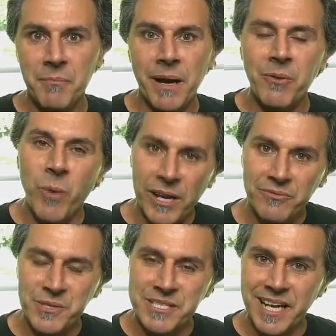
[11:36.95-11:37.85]
My wife
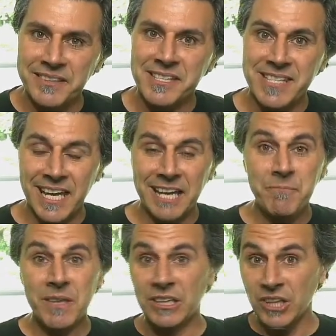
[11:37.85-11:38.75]
was not the same.
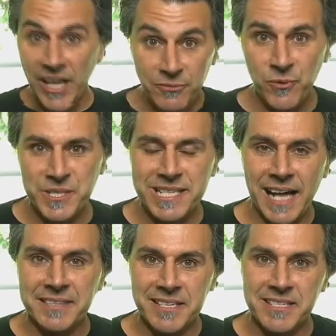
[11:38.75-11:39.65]
Life was
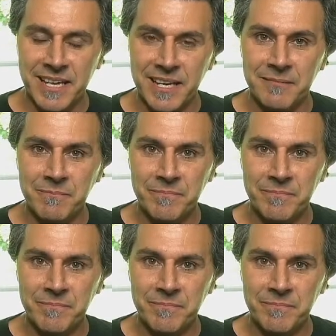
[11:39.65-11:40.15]
not the same.